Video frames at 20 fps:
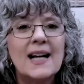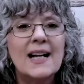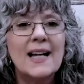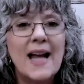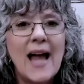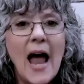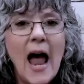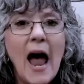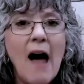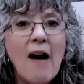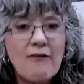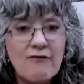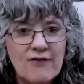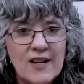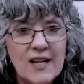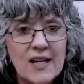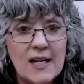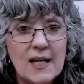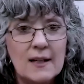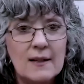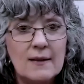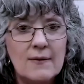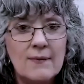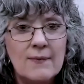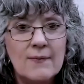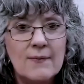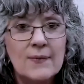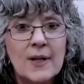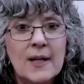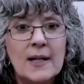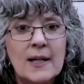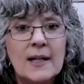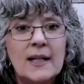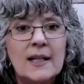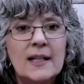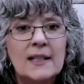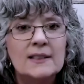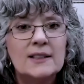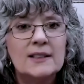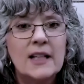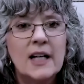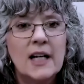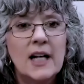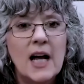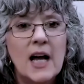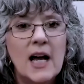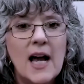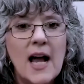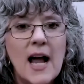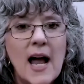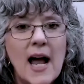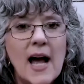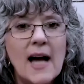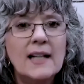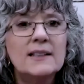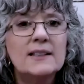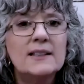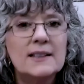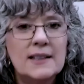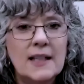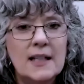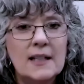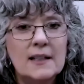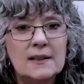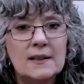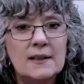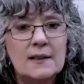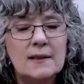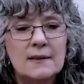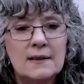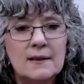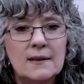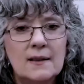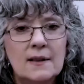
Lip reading: and caffeine is going to exit